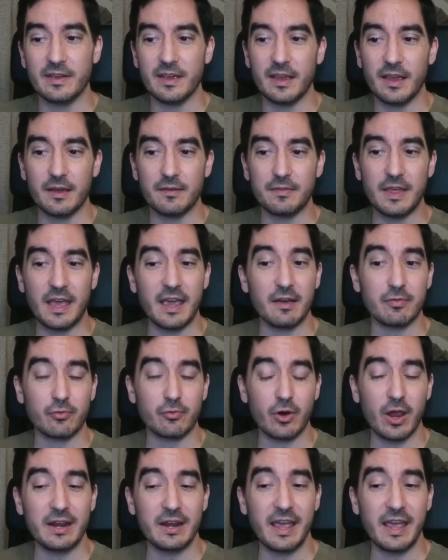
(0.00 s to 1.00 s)
if they have
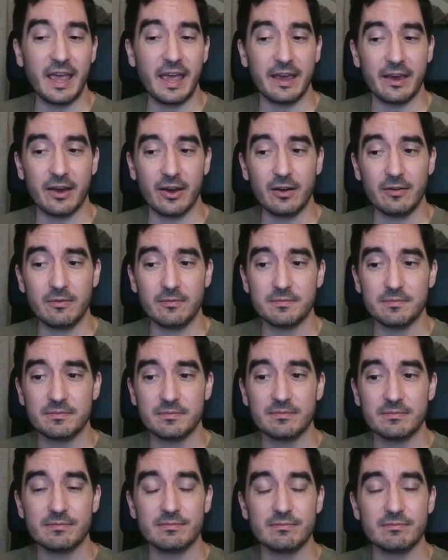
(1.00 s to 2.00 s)
red hair,
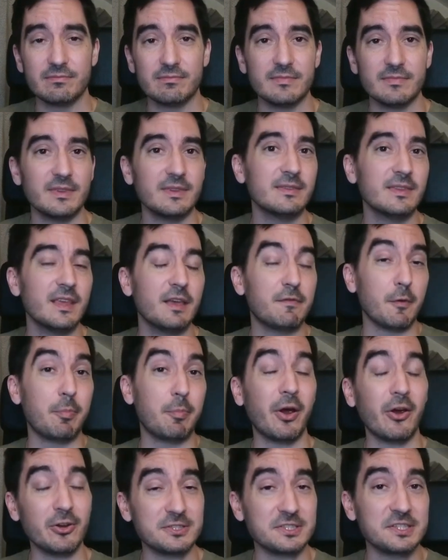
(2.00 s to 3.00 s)
if a
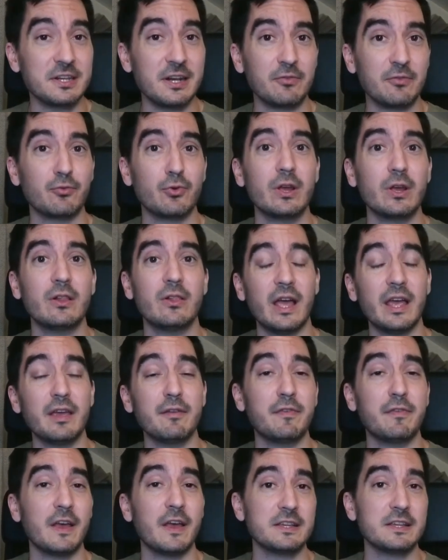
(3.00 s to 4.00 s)
person in real
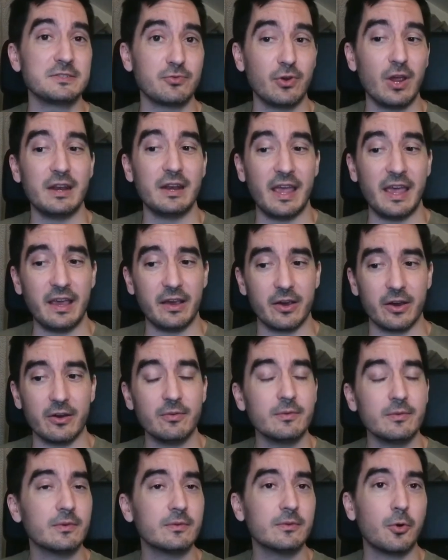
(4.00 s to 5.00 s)
life has red hair
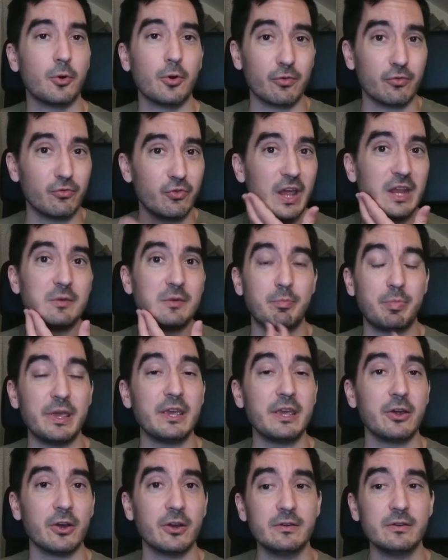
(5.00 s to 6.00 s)
or red
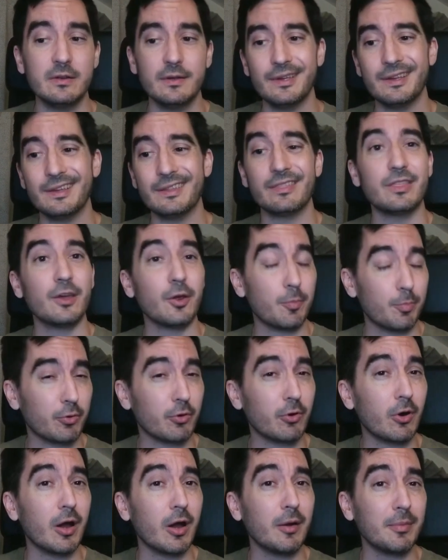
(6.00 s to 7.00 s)
beard, they're
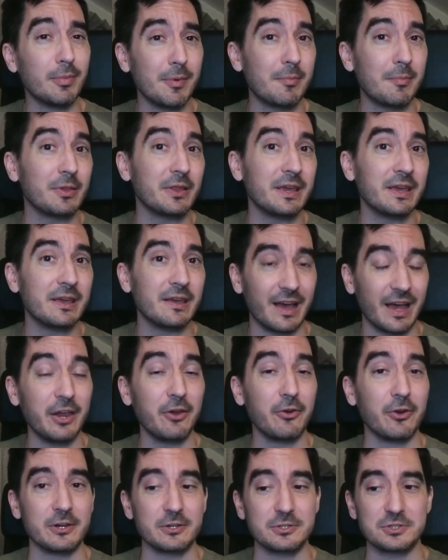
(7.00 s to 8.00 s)
probably
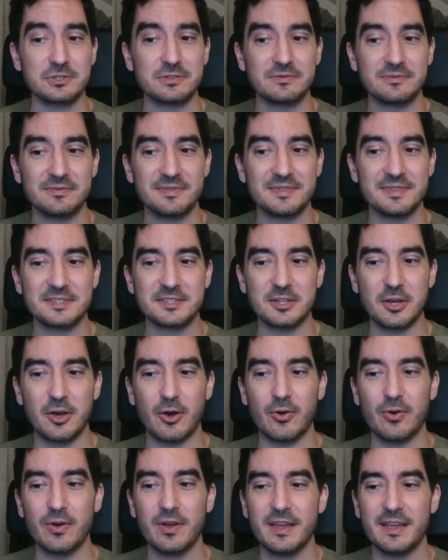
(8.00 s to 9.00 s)
Irish.
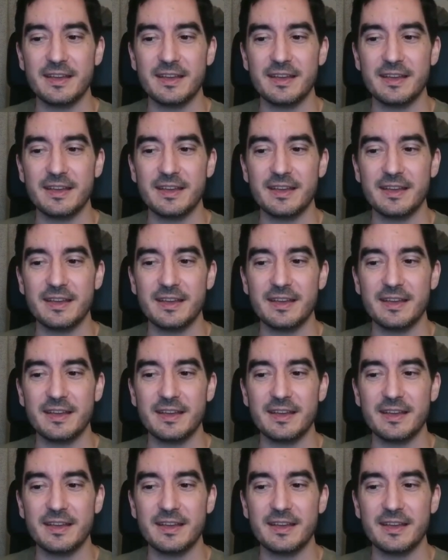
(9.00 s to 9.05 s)
So